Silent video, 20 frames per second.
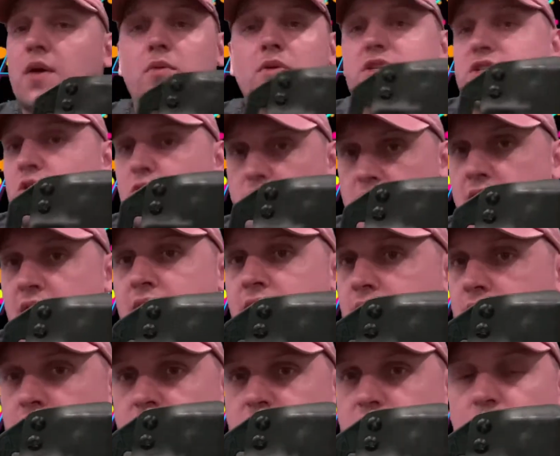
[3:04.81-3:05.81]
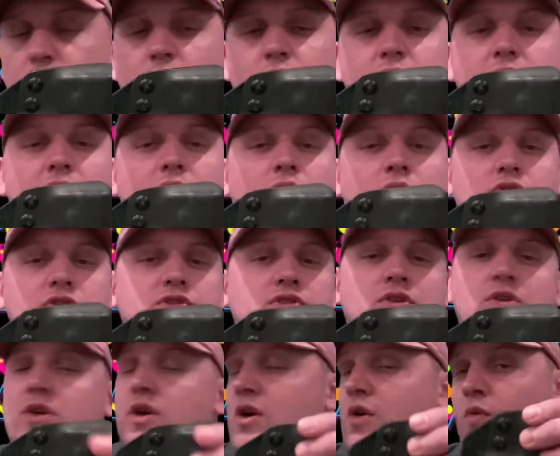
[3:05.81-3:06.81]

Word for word: was okay. It was an okay holster.